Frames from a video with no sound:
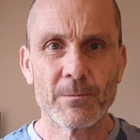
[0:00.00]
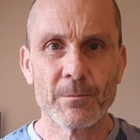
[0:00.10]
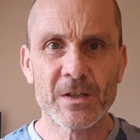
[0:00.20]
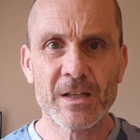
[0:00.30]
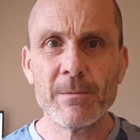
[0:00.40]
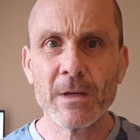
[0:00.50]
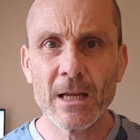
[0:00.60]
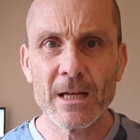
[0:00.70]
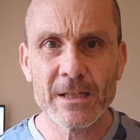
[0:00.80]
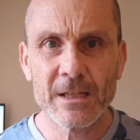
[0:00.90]

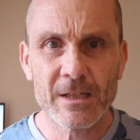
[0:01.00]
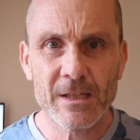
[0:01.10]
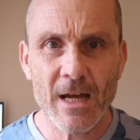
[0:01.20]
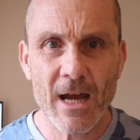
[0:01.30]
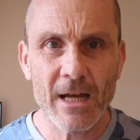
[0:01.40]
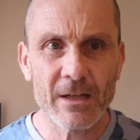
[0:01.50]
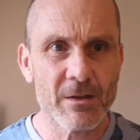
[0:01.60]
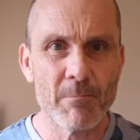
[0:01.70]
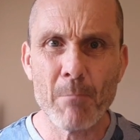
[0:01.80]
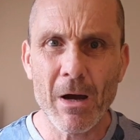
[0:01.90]
simulated sex
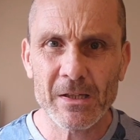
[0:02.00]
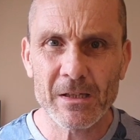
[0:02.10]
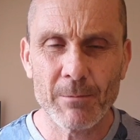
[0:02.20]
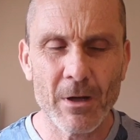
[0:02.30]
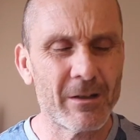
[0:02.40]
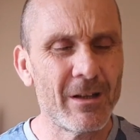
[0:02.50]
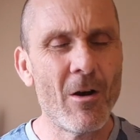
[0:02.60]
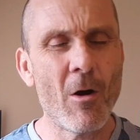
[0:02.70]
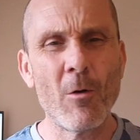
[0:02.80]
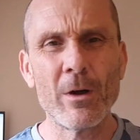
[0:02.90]
and masturbate. You
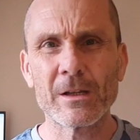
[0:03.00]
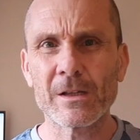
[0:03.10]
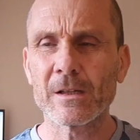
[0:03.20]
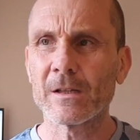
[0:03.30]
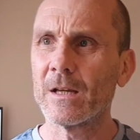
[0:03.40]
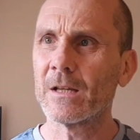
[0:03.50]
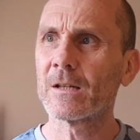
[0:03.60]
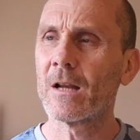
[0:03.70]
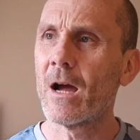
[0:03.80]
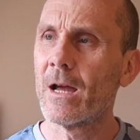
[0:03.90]
know, it's
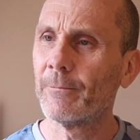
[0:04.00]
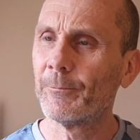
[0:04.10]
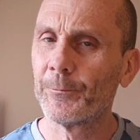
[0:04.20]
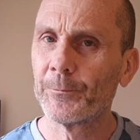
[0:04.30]
like...